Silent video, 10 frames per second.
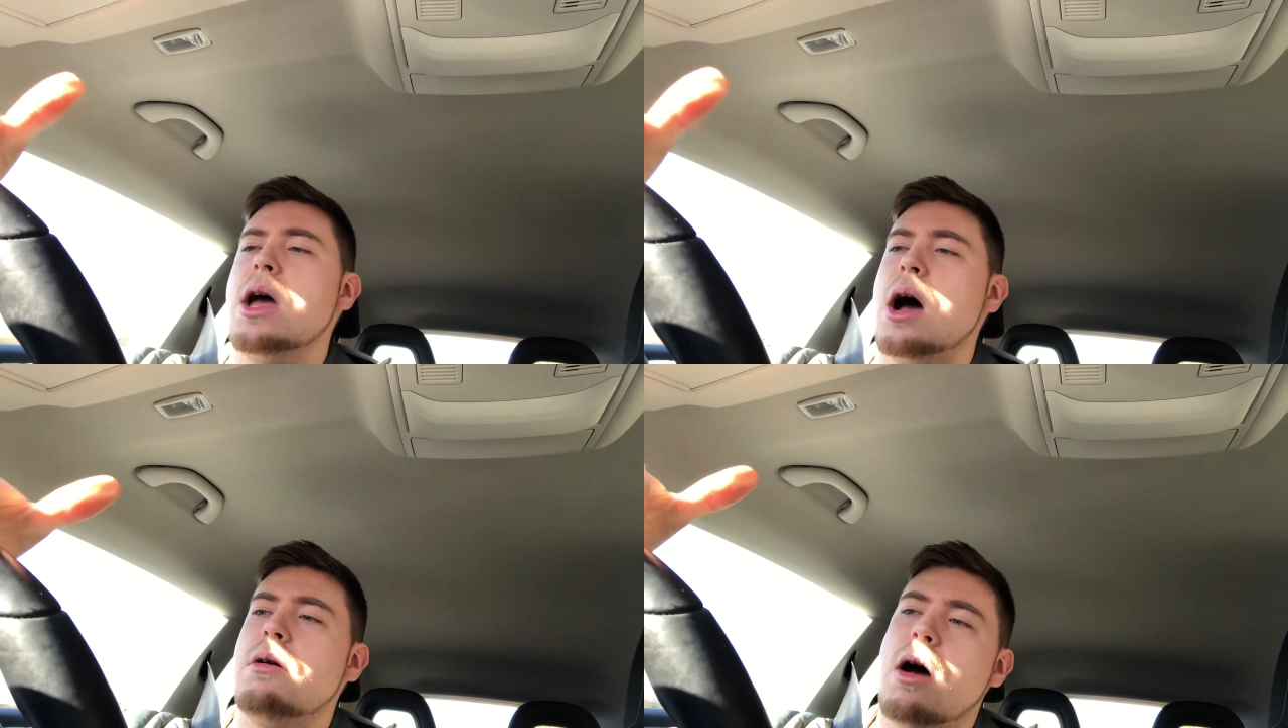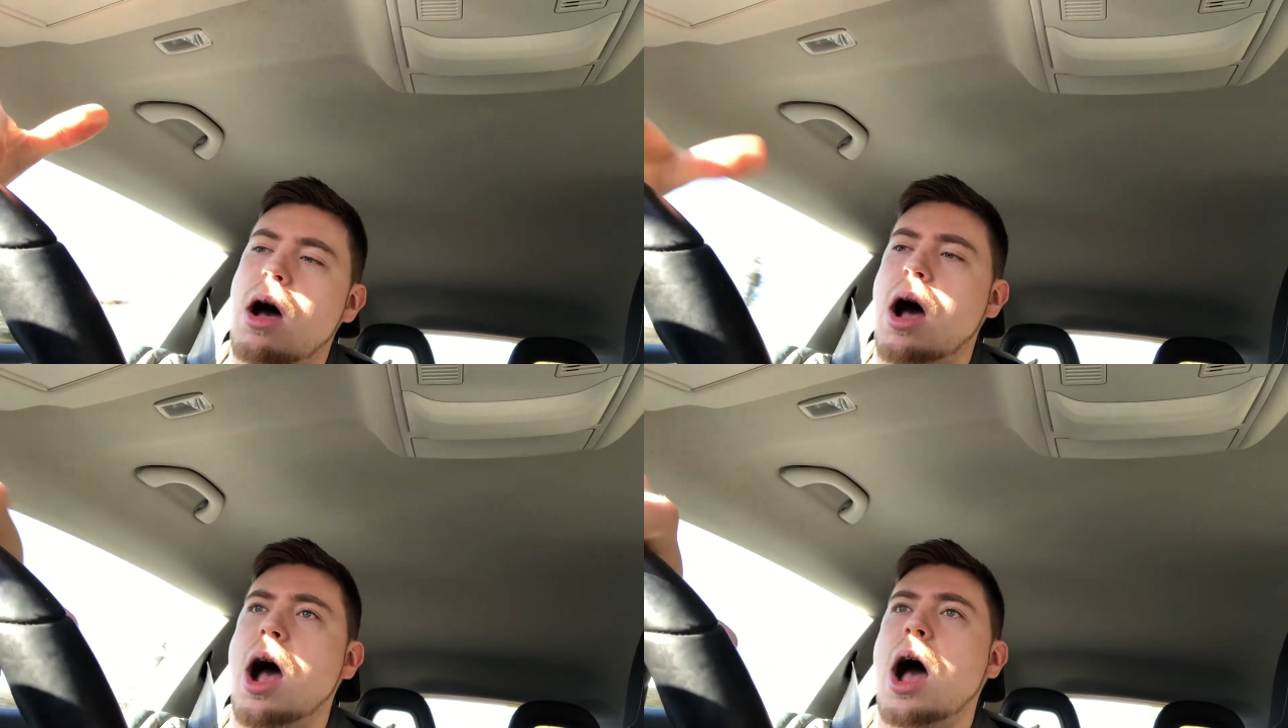
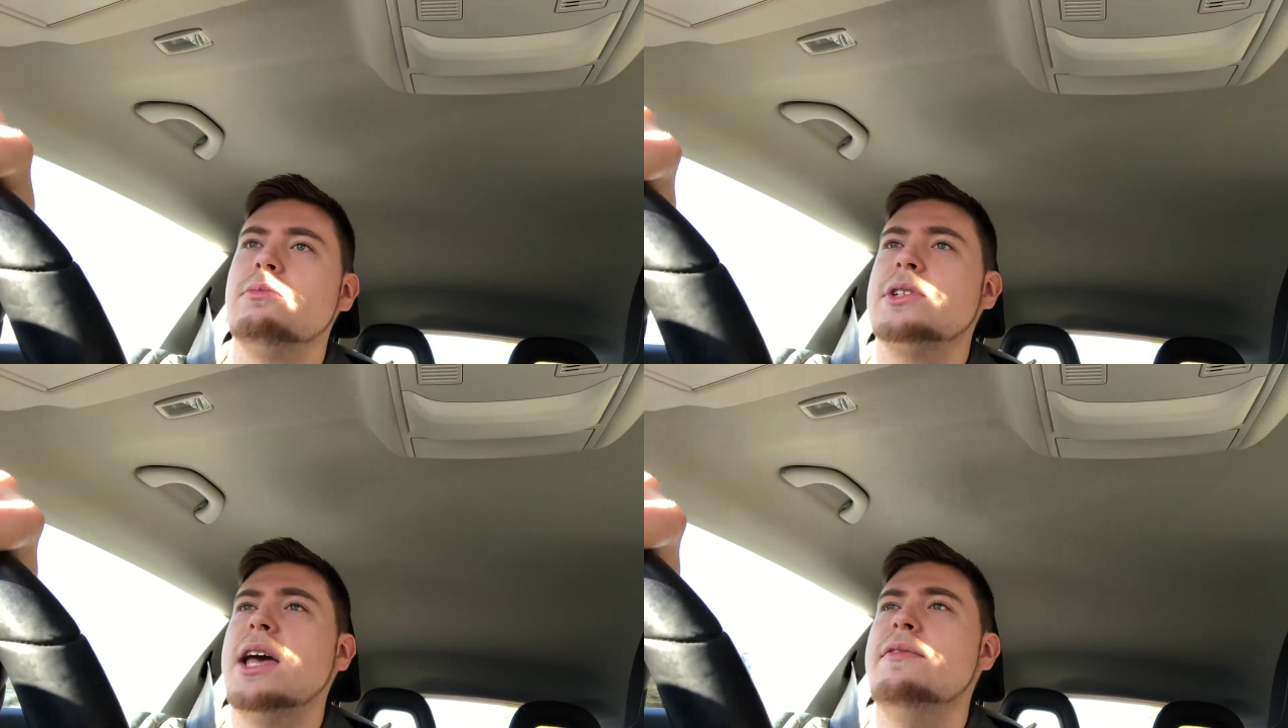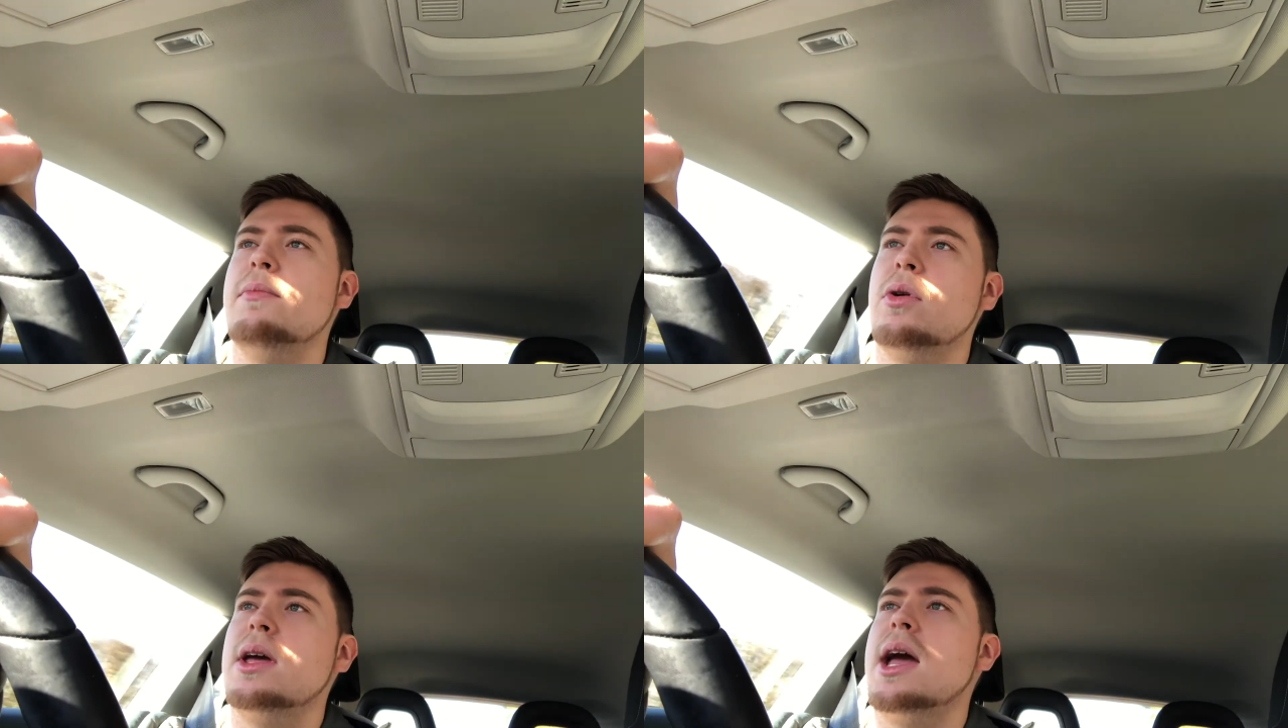I'm saving
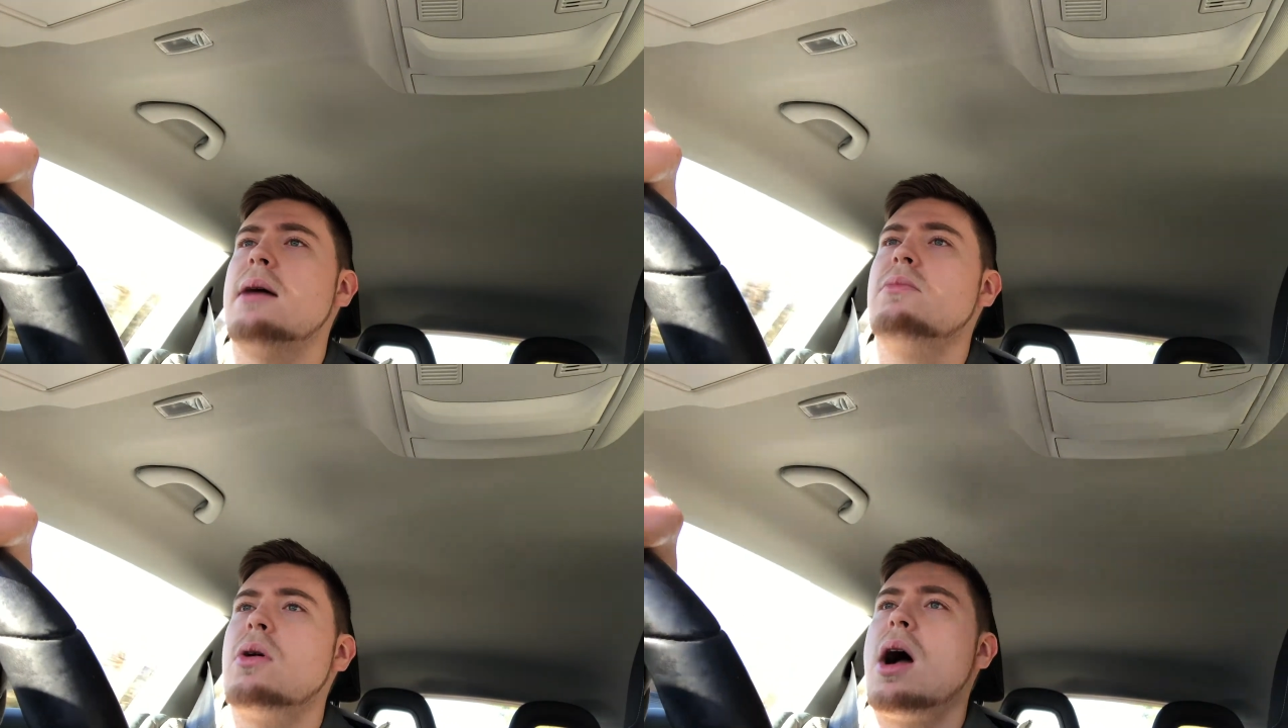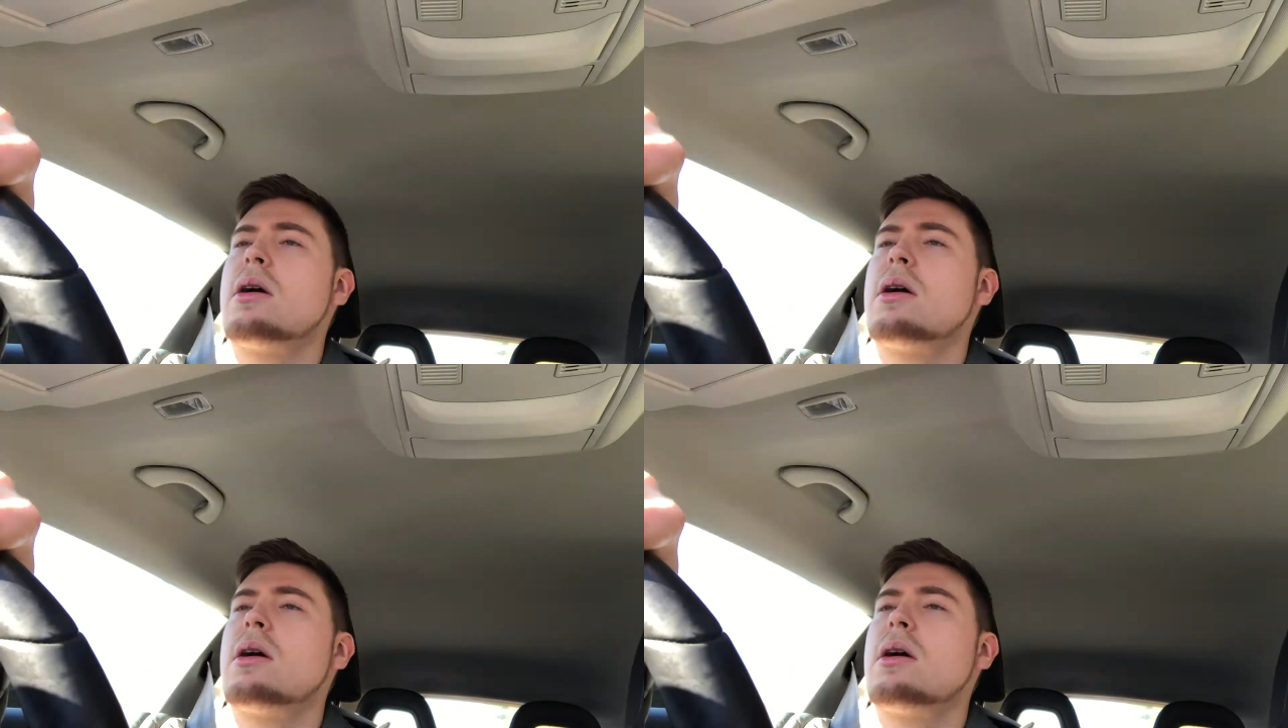money, I'm not, I